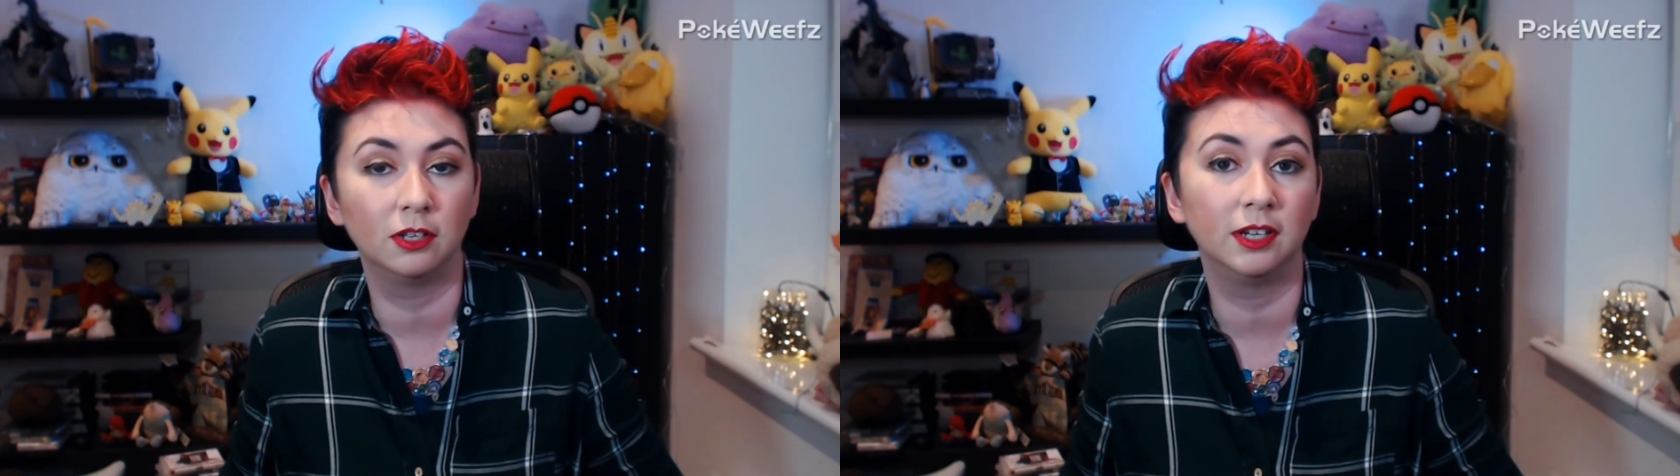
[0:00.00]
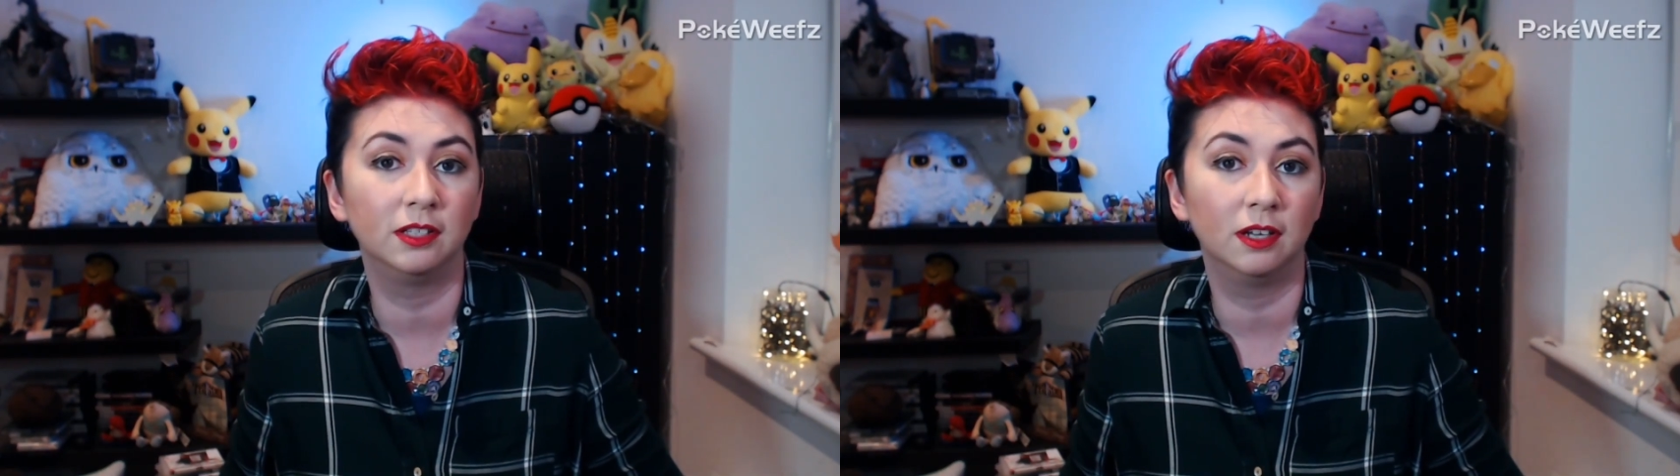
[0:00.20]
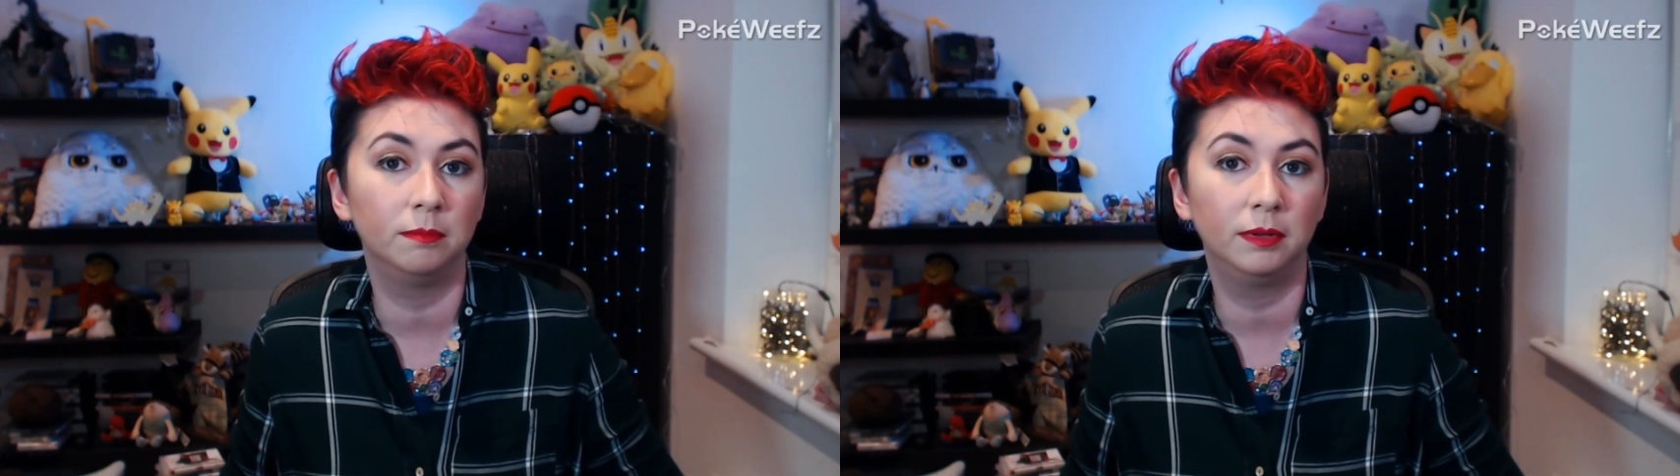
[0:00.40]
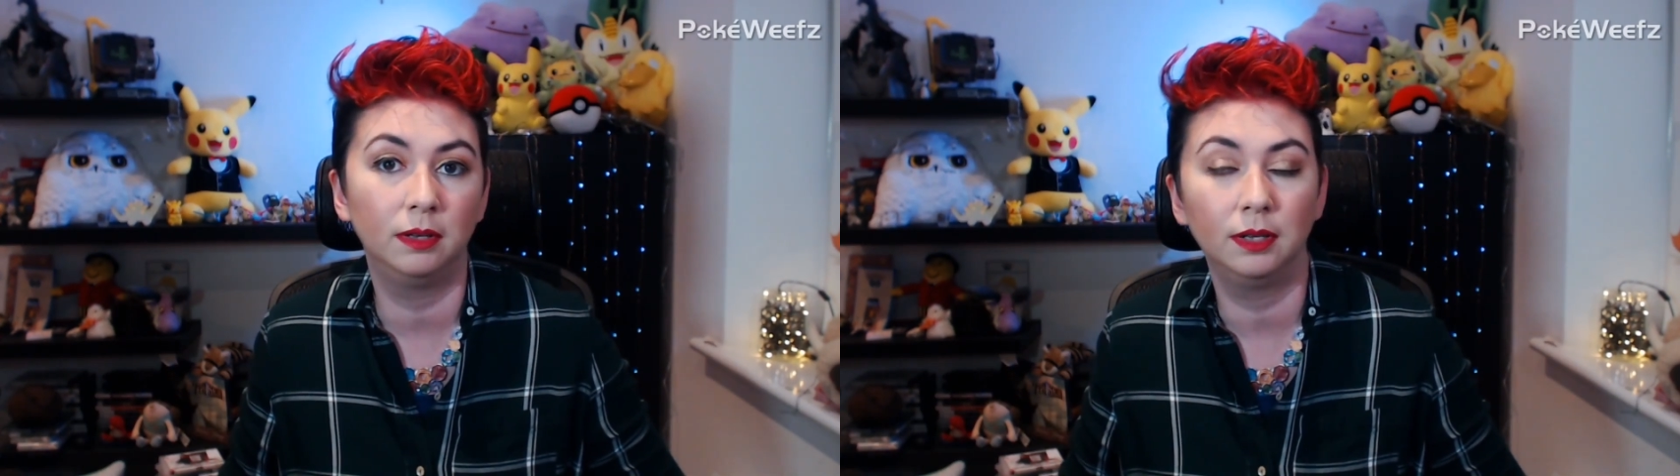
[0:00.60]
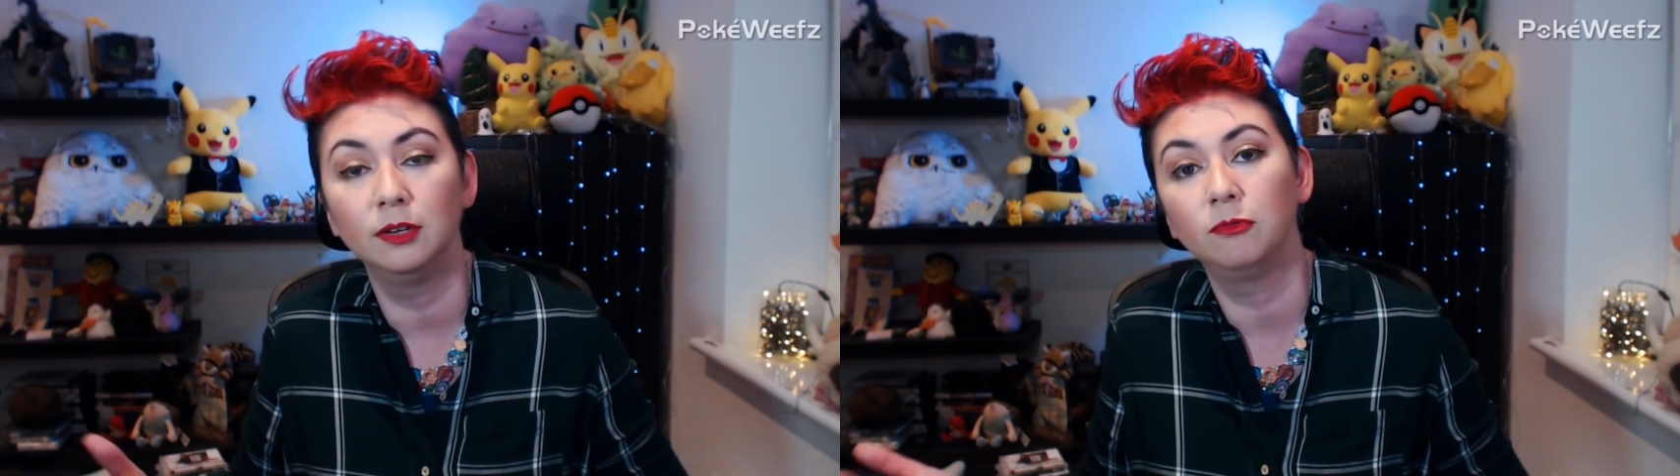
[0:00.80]

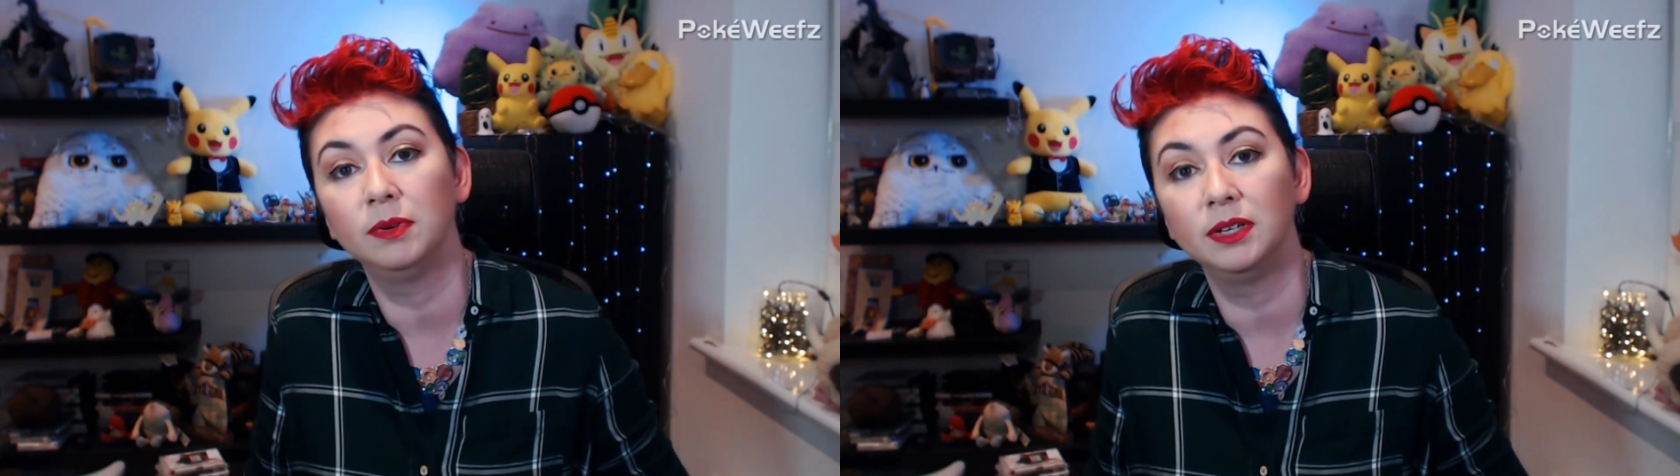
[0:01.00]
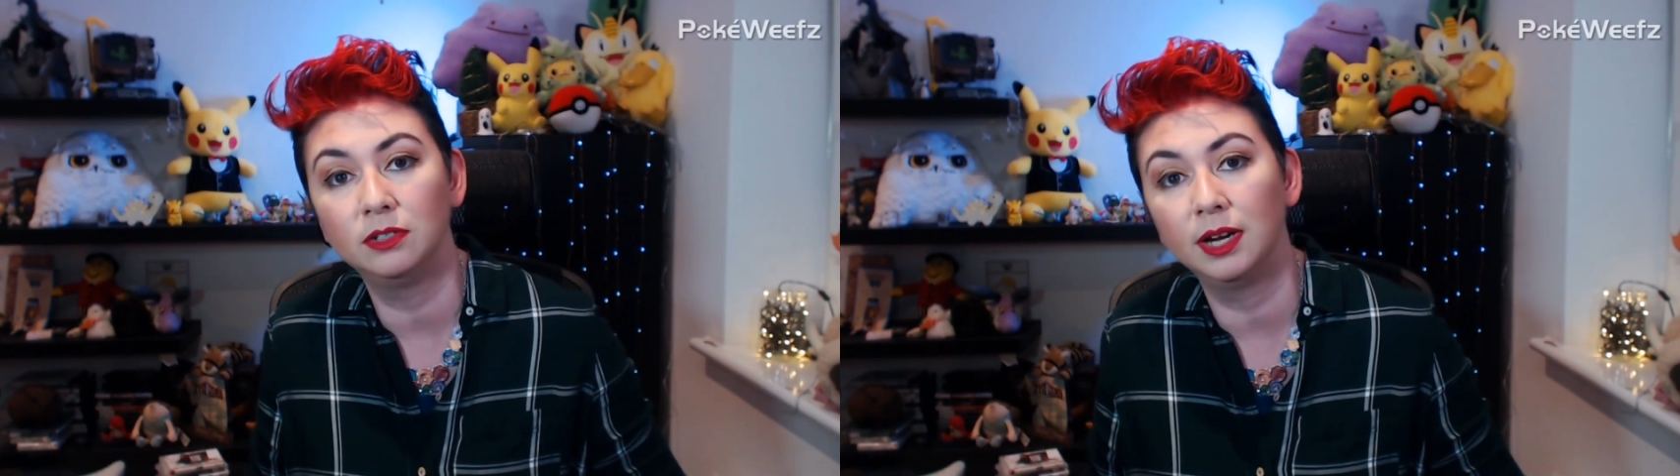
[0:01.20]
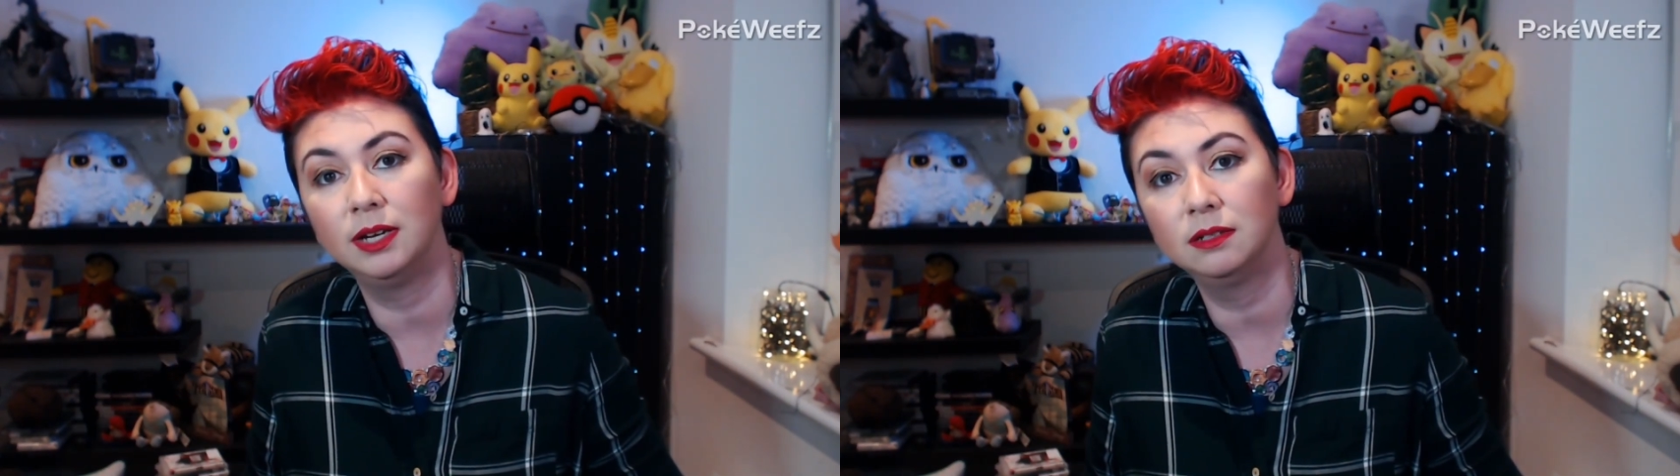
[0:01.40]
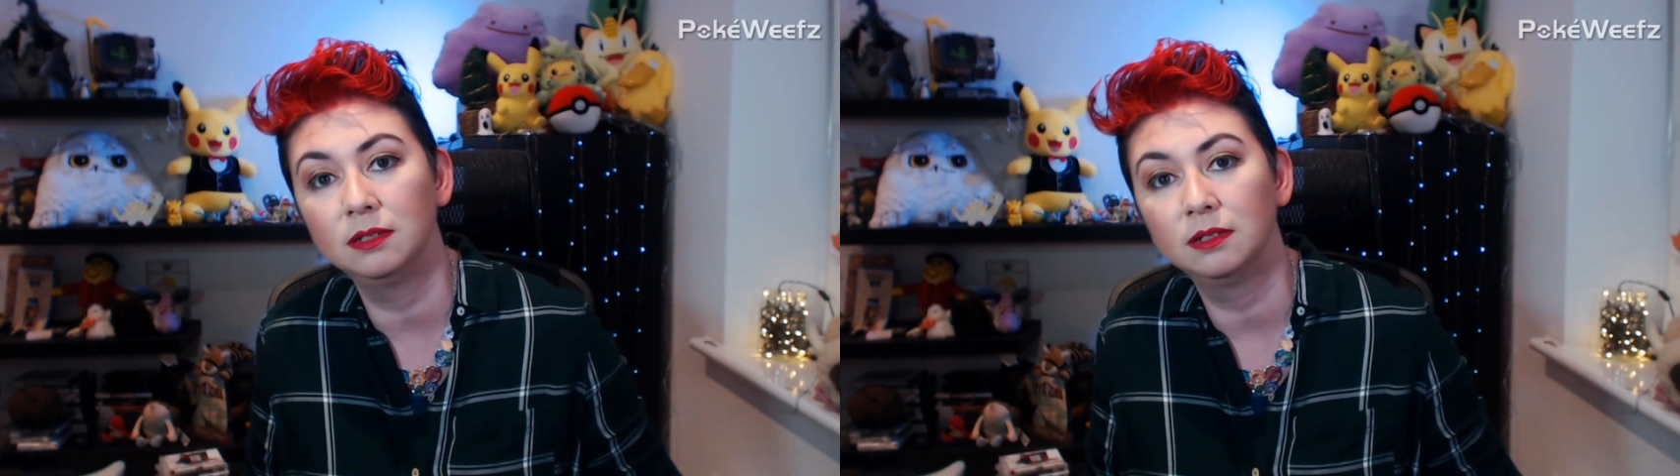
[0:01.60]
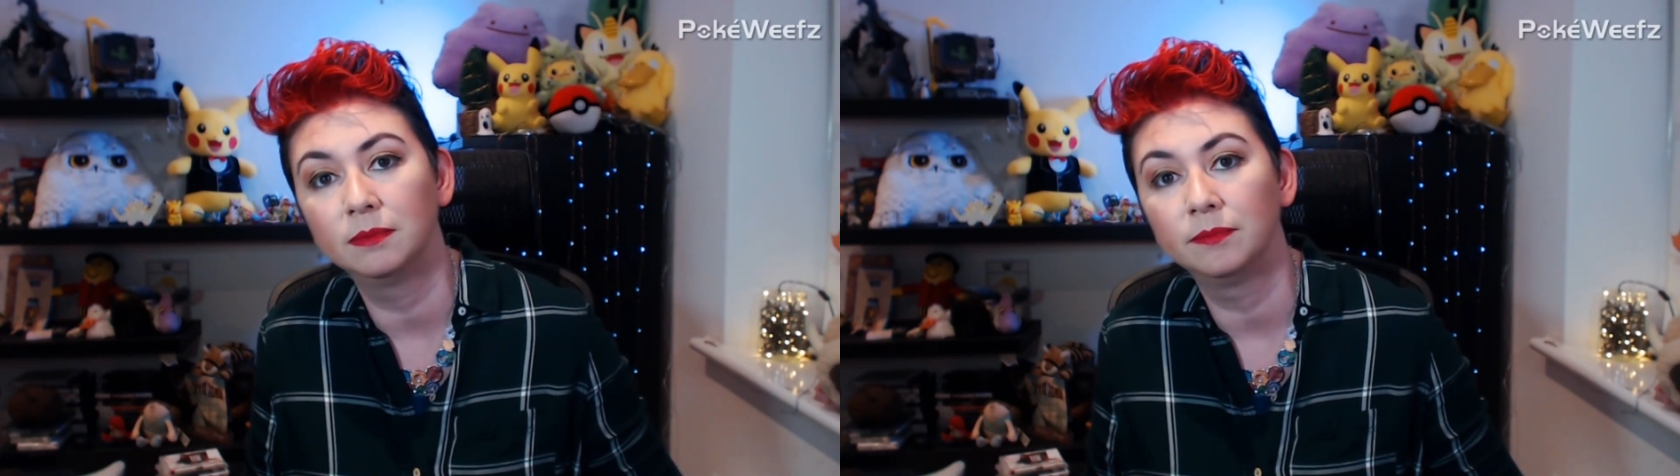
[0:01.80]
example have been changed,